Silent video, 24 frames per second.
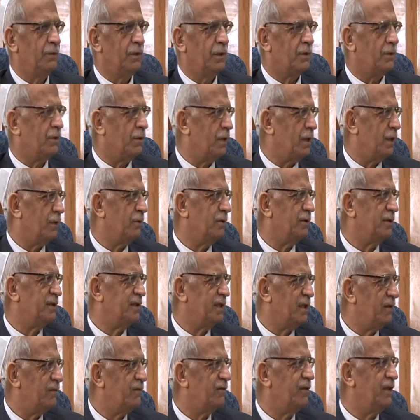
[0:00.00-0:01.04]
We call
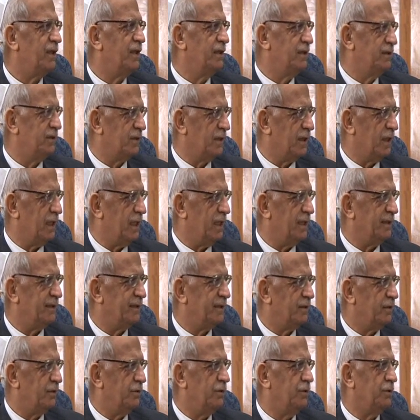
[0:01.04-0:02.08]
ourselves
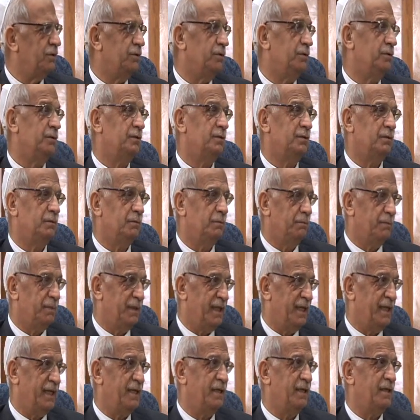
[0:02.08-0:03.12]
Israelites, or
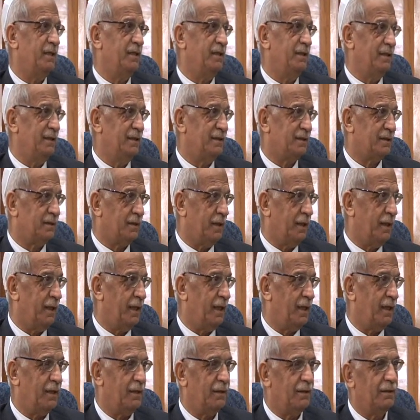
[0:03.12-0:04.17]
Bnei
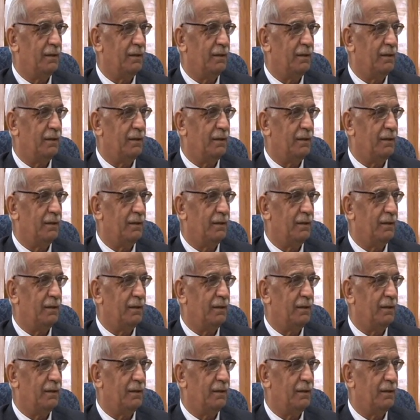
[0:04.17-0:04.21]
Israel.